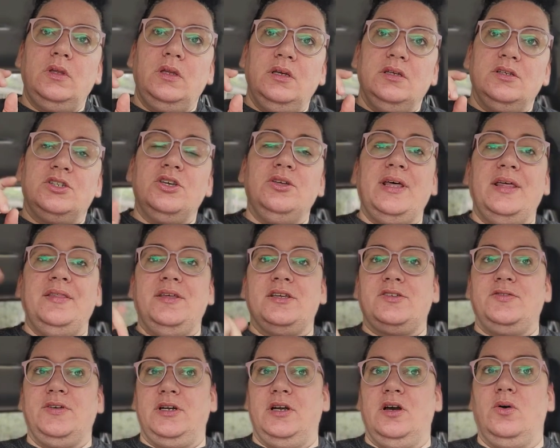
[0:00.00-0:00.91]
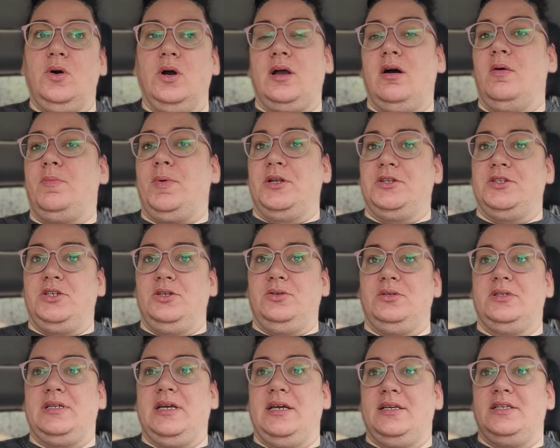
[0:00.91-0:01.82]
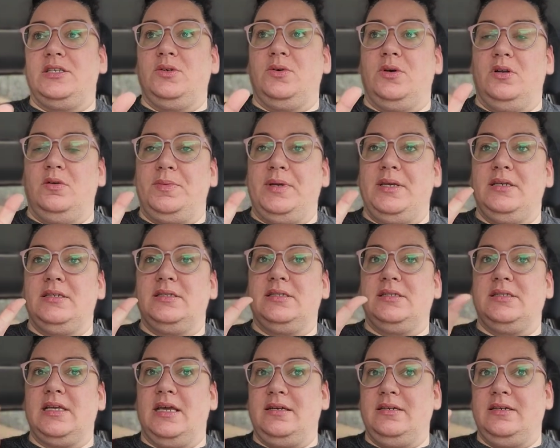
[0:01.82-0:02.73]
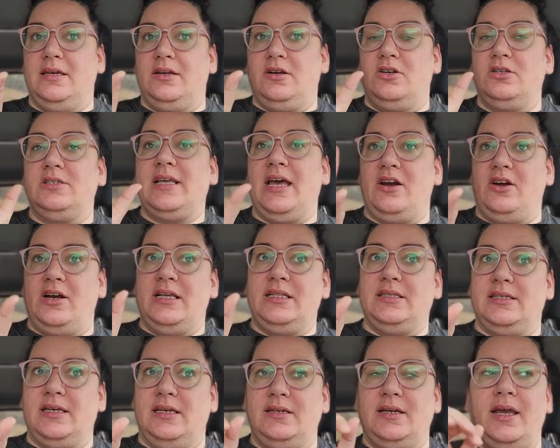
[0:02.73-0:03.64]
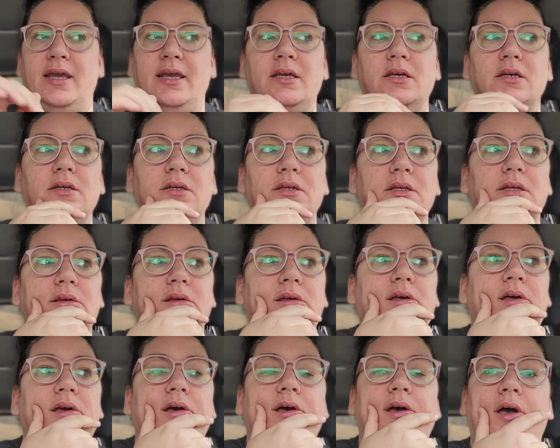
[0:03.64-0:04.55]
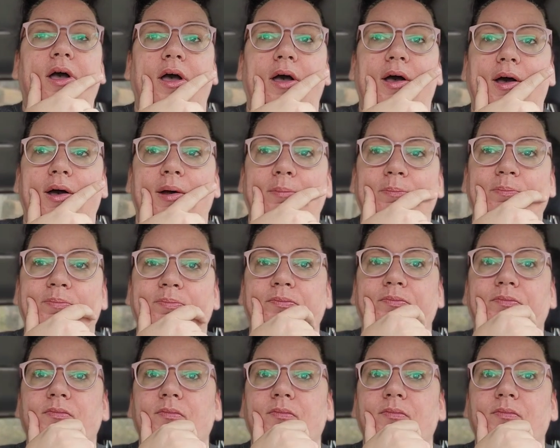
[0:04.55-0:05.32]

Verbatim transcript: so then this video will go up on Tuesday, so it'll be Sunday or Saturday and Sunday. Um,